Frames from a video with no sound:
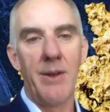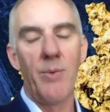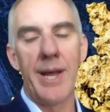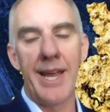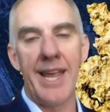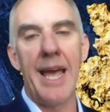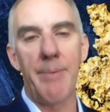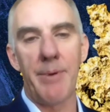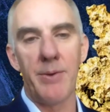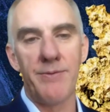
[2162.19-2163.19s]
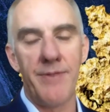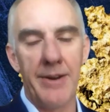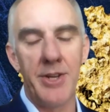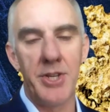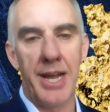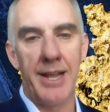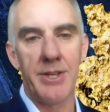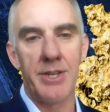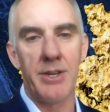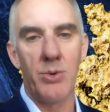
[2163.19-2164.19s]
where capital is very
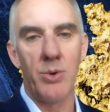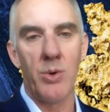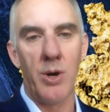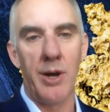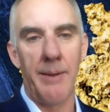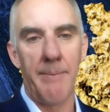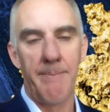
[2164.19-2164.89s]
challenging to acquire.